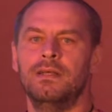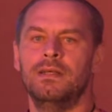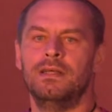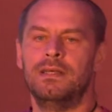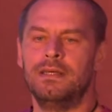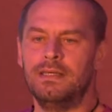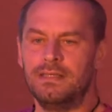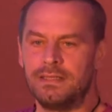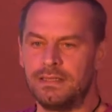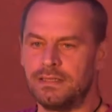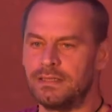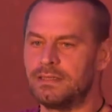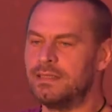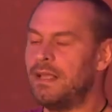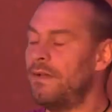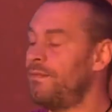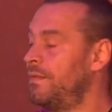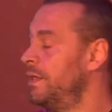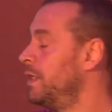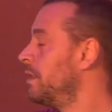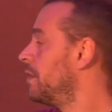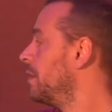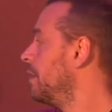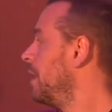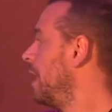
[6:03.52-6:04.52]
It's
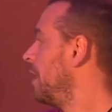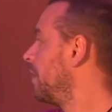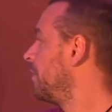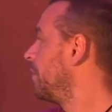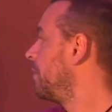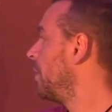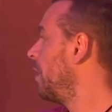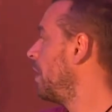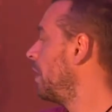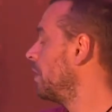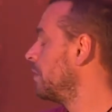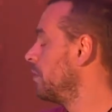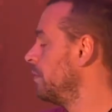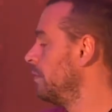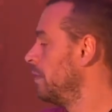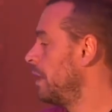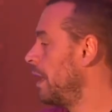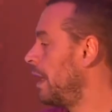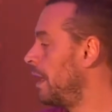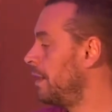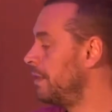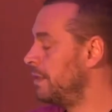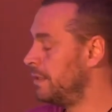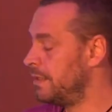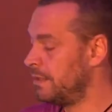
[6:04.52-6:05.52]
definitely ad fraud.
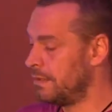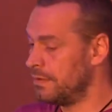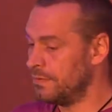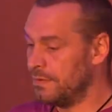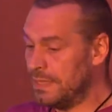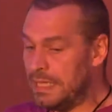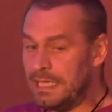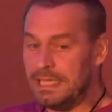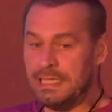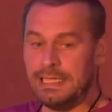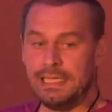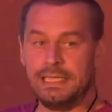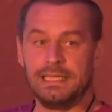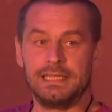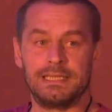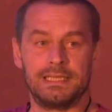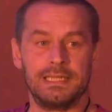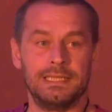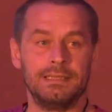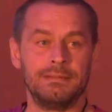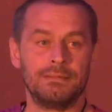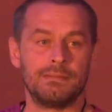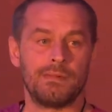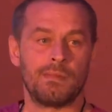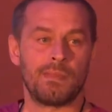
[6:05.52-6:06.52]
And it's really
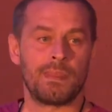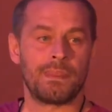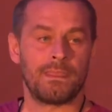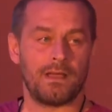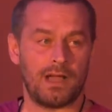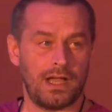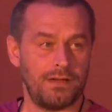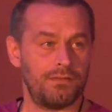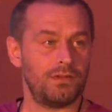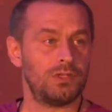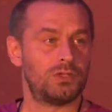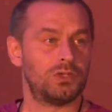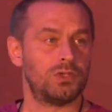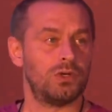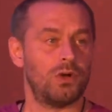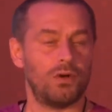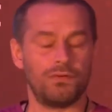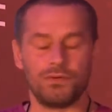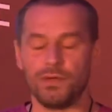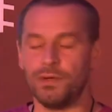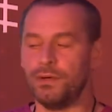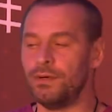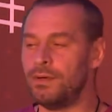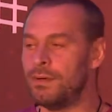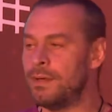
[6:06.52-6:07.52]
easy. I will show
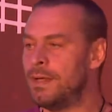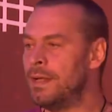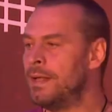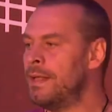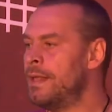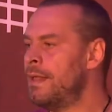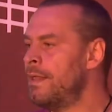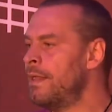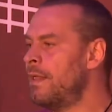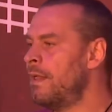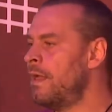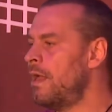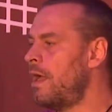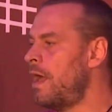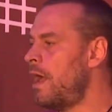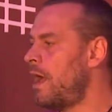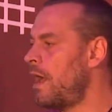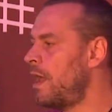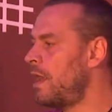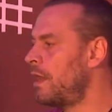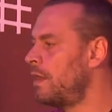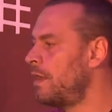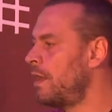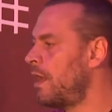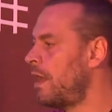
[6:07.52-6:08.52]
you.
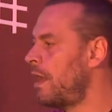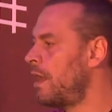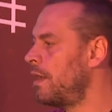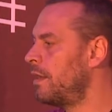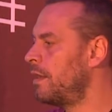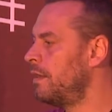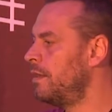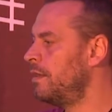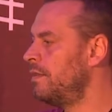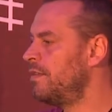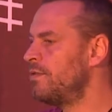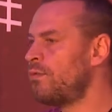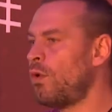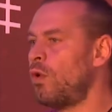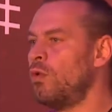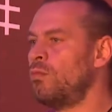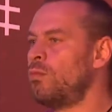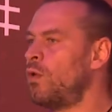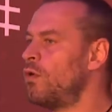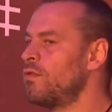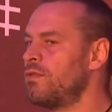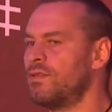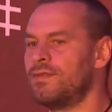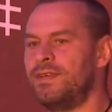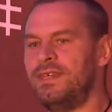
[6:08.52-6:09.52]
And it's
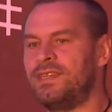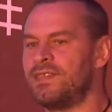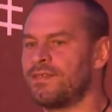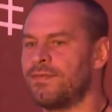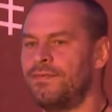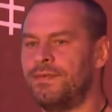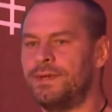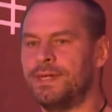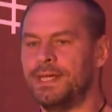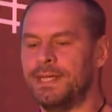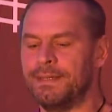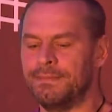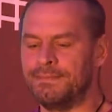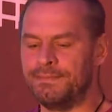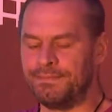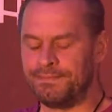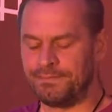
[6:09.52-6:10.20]
almost risk-free.